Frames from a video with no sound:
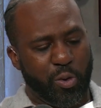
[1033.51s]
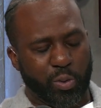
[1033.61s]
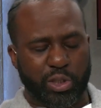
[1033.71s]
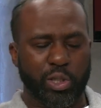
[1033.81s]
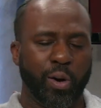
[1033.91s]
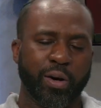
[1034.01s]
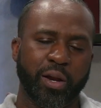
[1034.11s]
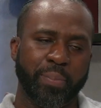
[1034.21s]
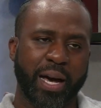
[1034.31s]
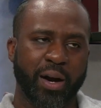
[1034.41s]
We're talking
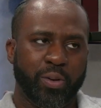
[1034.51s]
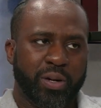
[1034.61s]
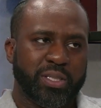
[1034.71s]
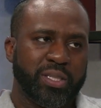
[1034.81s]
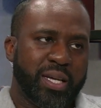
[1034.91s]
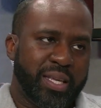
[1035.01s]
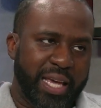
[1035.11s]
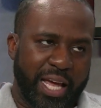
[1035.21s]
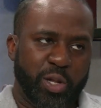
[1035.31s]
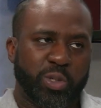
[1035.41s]
about
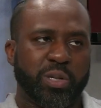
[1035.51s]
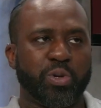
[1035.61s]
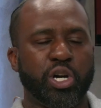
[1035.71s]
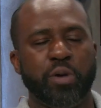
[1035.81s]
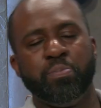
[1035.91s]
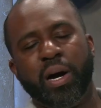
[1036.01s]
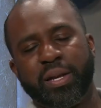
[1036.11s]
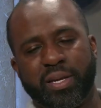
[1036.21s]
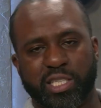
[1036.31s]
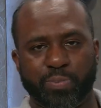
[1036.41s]
getting you some good
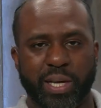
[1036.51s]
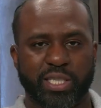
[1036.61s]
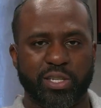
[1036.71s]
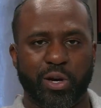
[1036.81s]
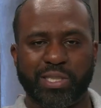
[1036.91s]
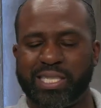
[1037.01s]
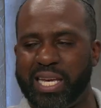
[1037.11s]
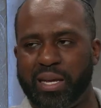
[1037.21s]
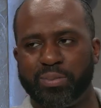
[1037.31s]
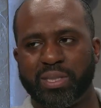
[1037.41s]
money, especially on
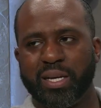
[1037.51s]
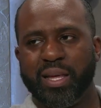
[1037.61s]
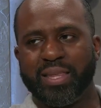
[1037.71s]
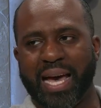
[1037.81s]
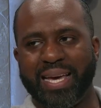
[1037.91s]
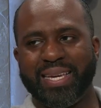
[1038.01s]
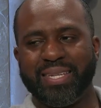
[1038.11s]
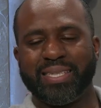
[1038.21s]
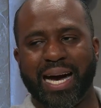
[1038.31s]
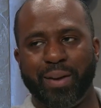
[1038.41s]
teams that
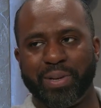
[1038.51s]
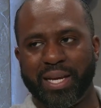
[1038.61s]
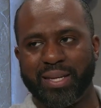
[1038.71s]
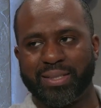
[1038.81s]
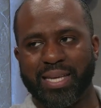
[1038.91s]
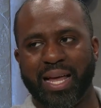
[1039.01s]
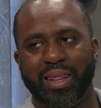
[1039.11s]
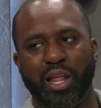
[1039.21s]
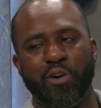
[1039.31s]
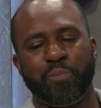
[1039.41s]
he dominates. I love